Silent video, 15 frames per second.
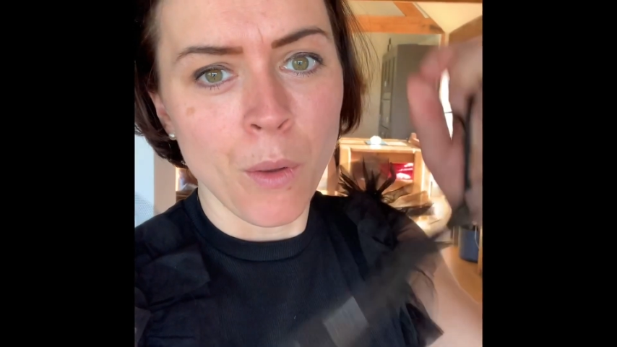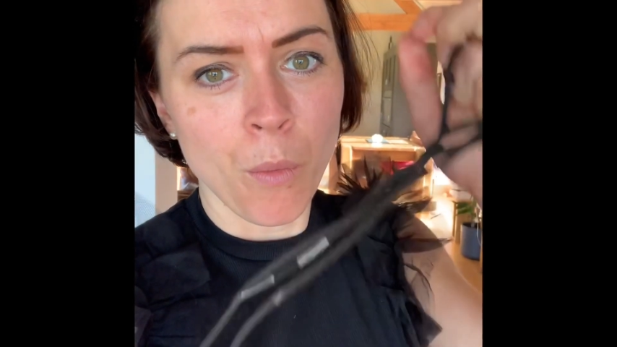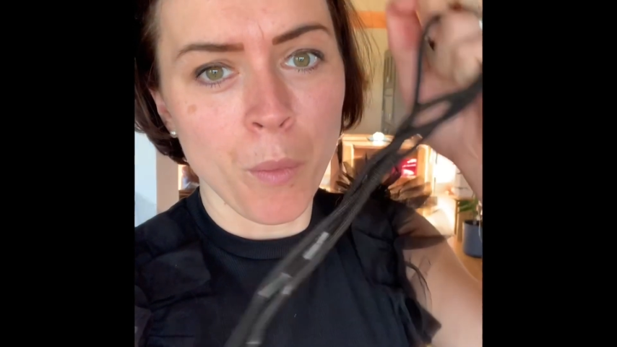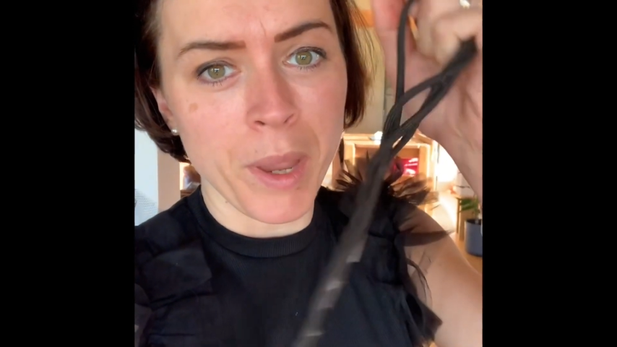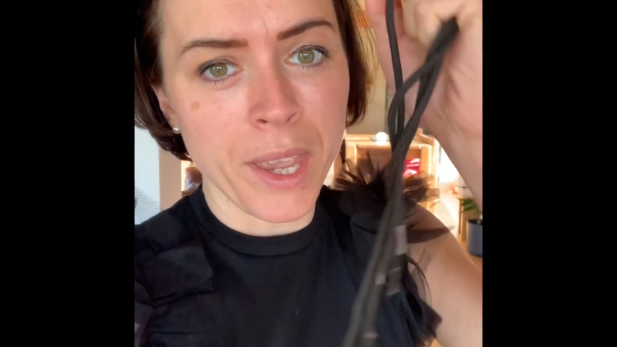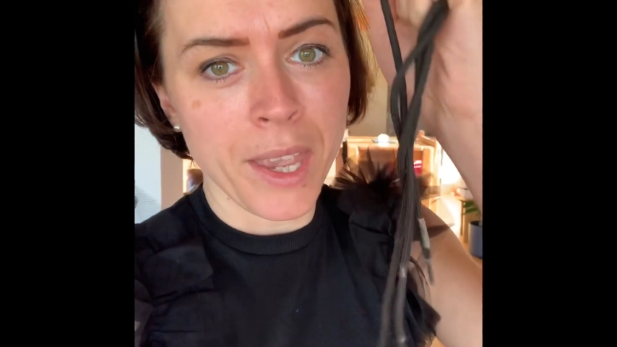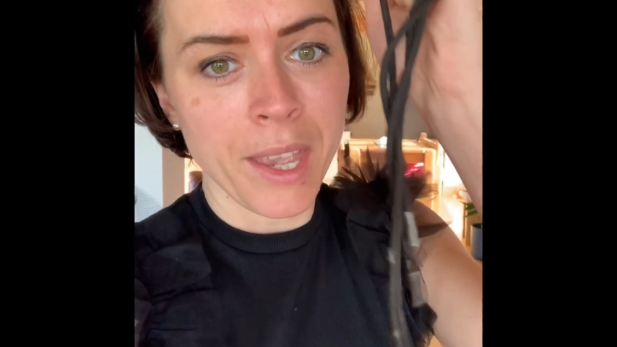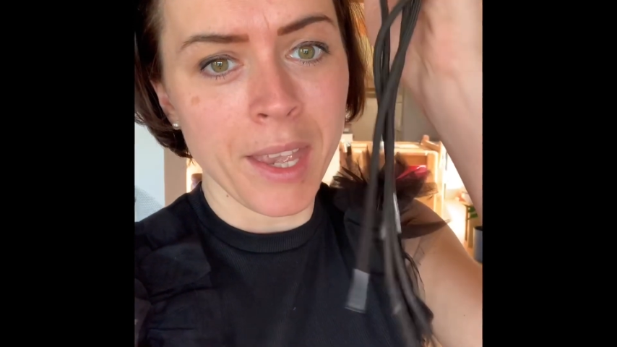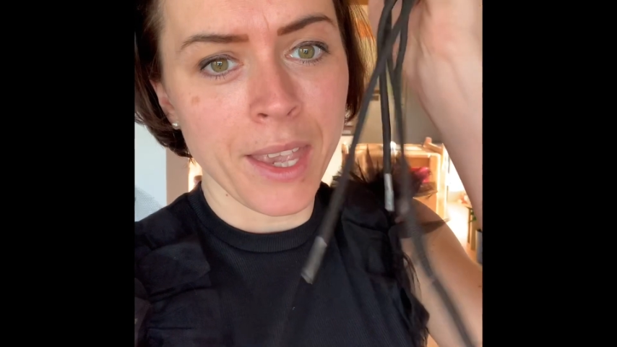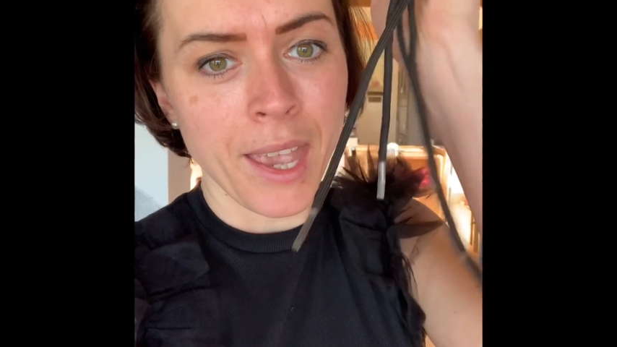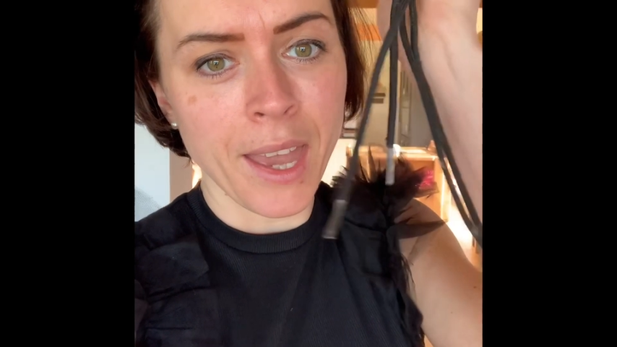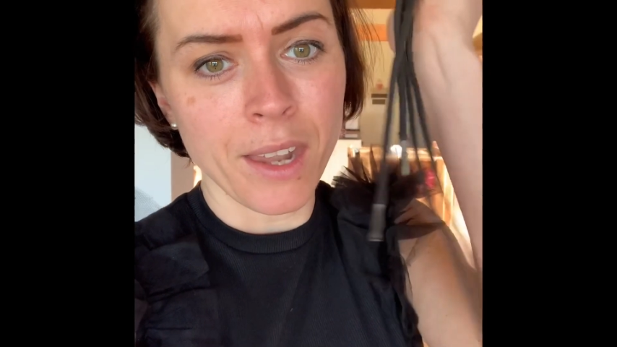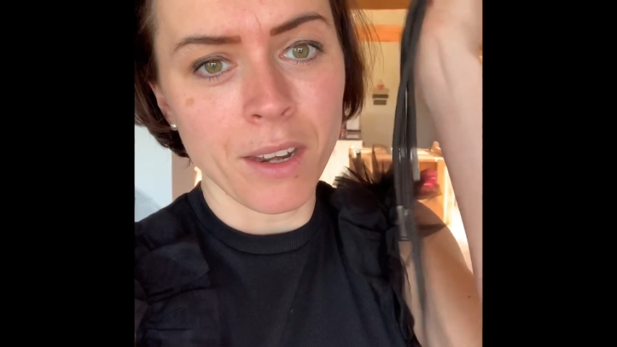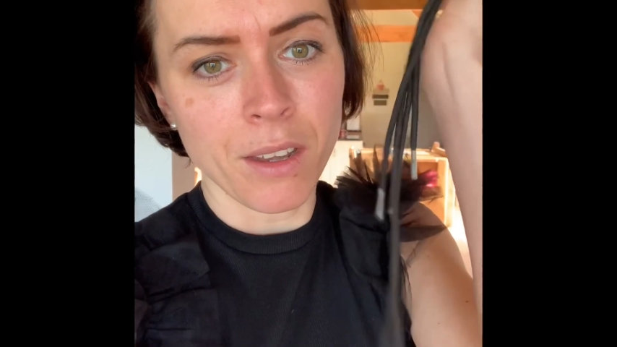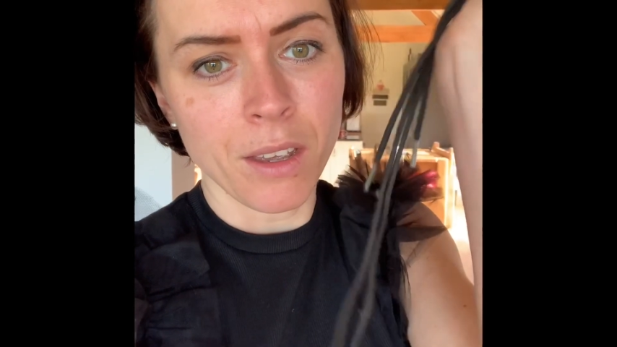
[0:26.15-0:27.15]
We
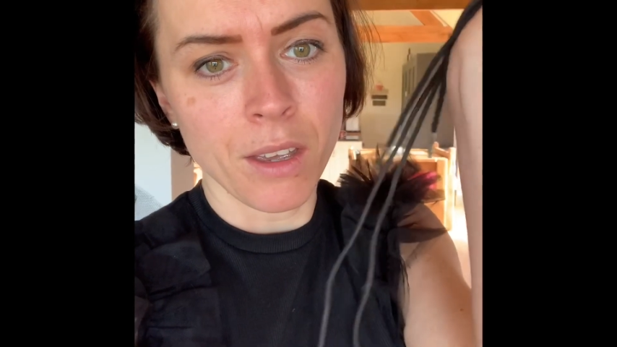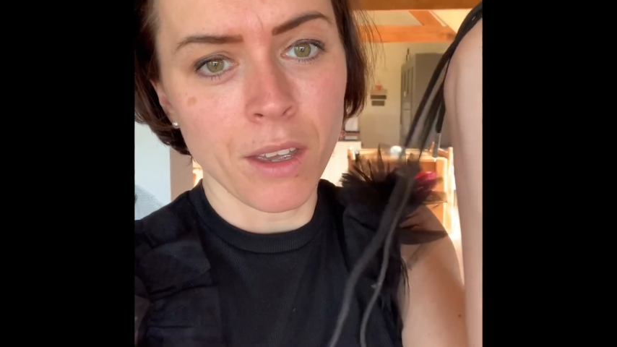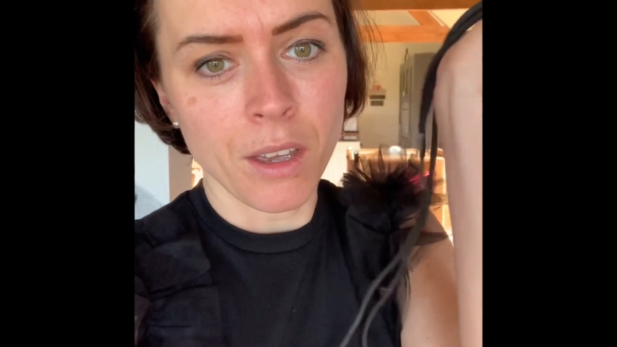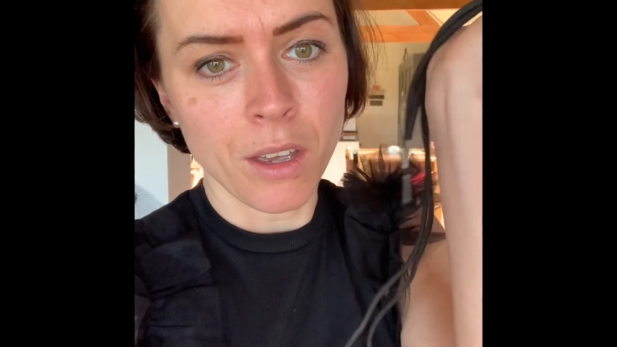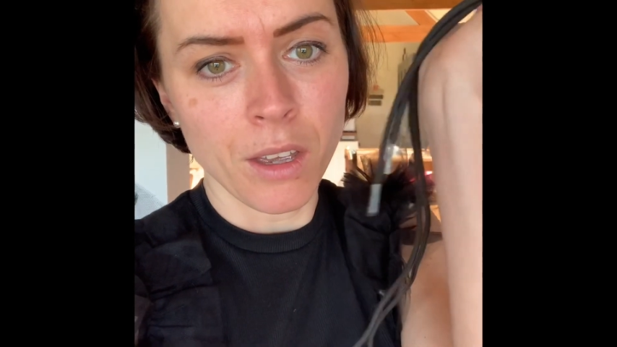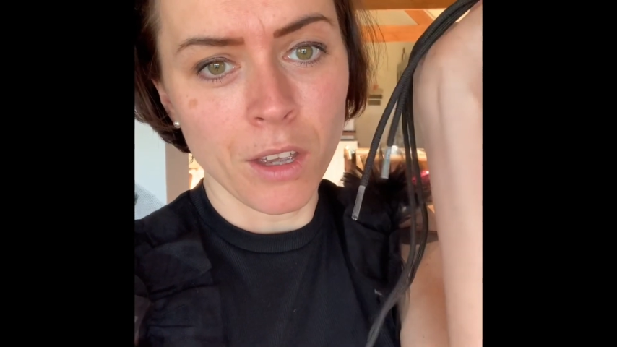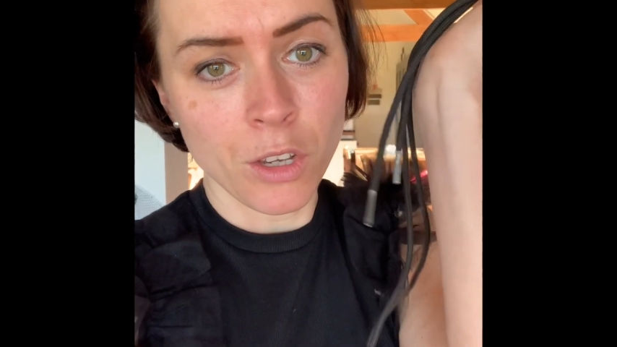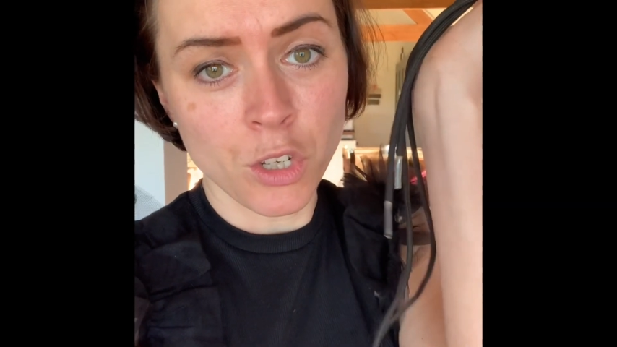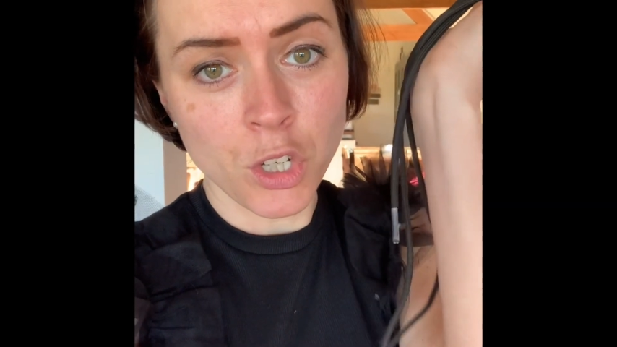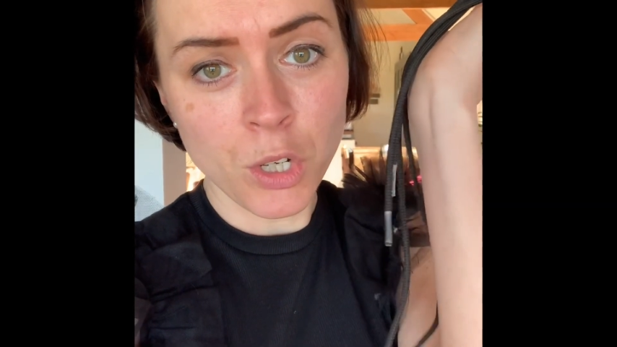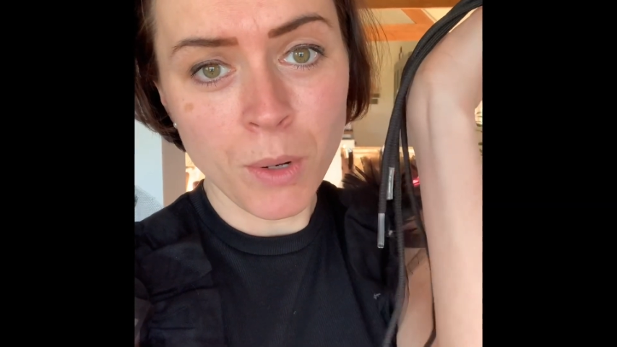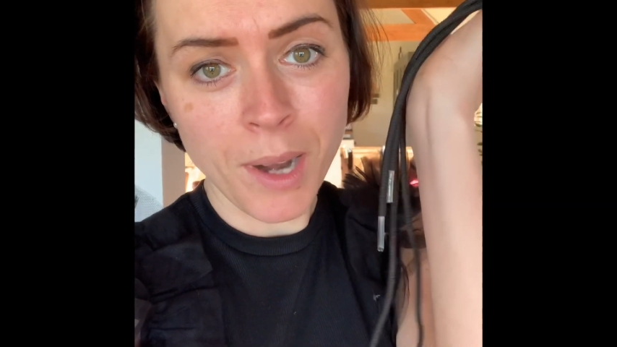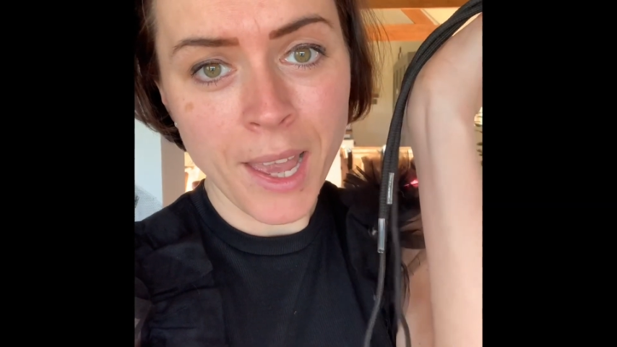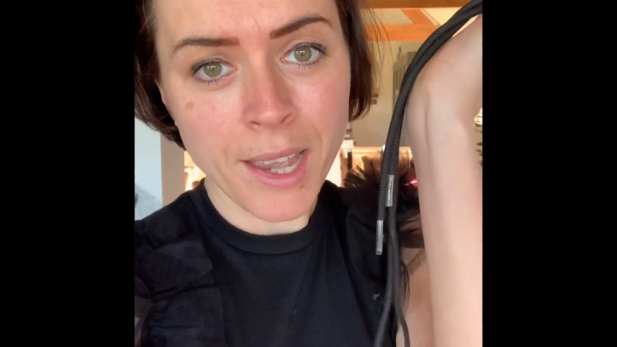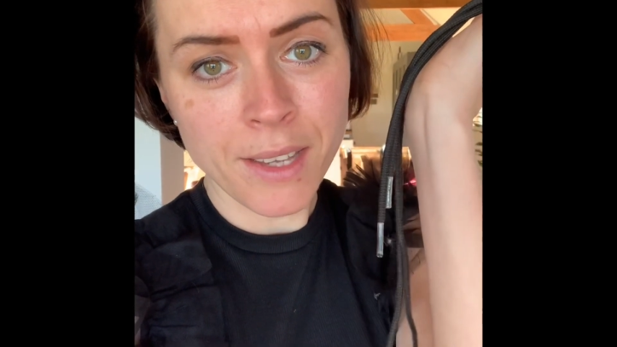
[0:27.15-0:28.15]
get a
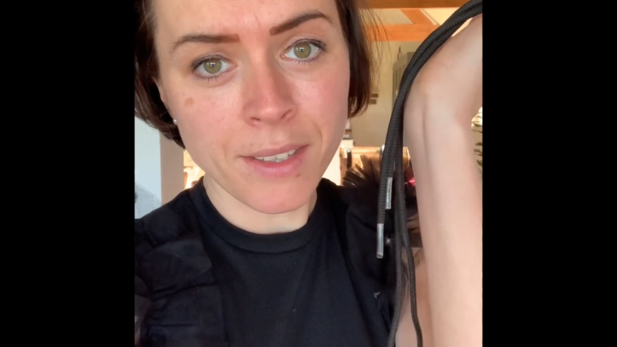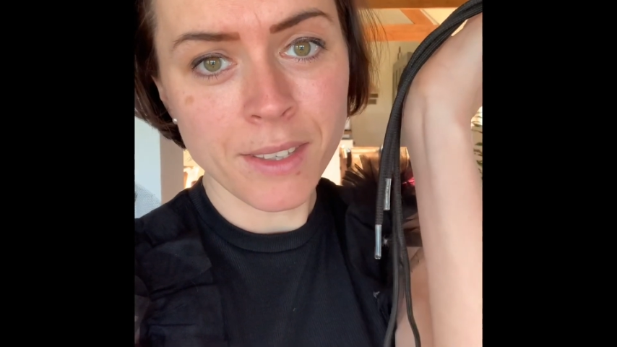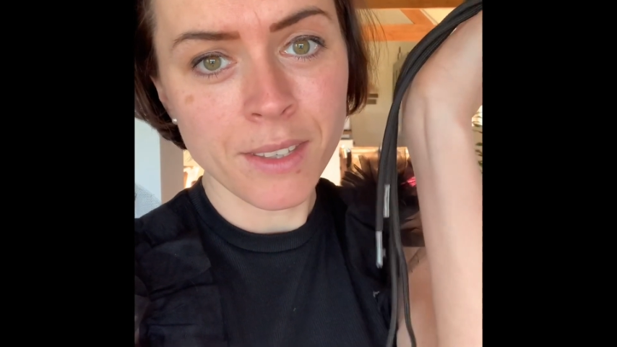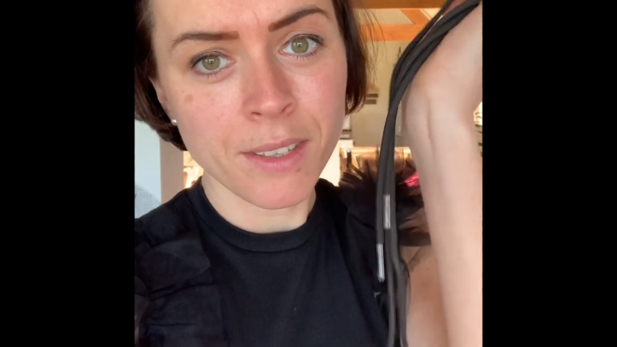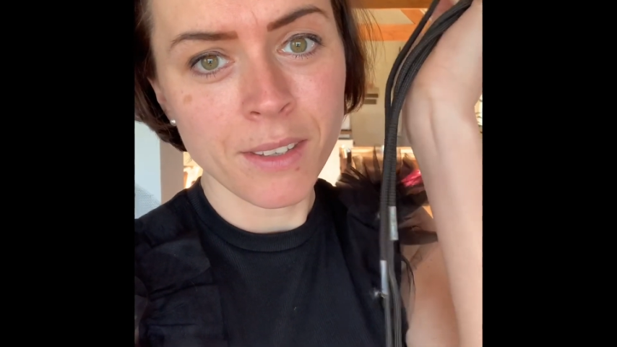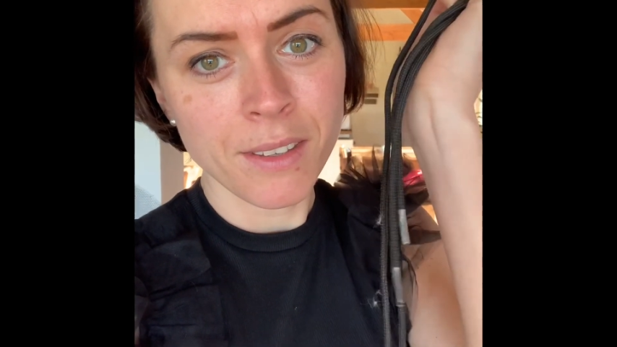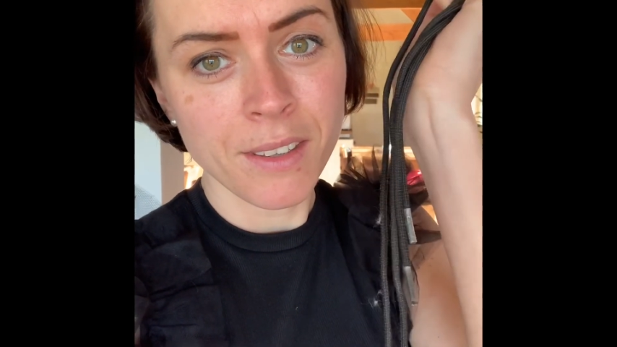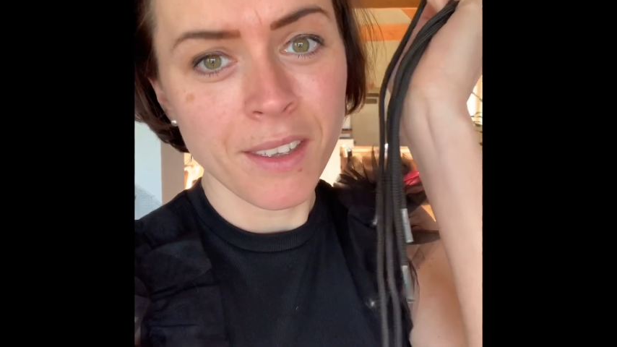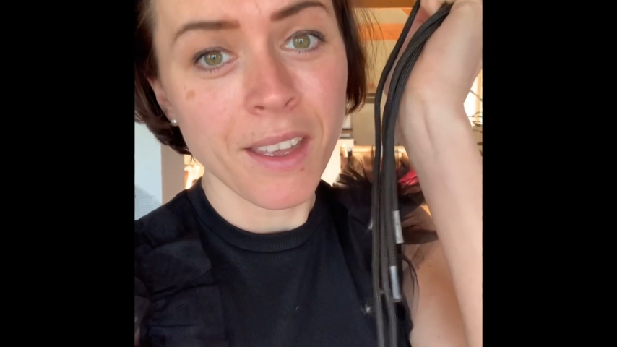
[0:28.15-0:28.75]
shoelace